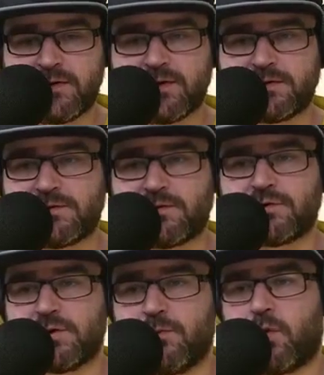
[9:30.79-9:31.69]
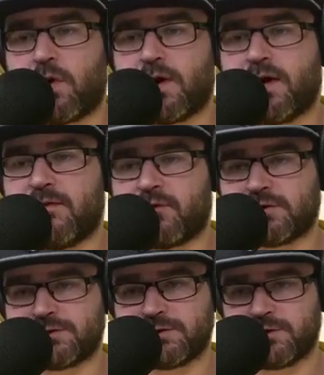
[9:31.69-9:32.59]
it's Dustin Poirier
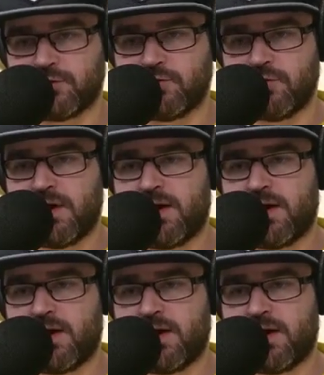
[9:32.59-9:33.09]
versus who?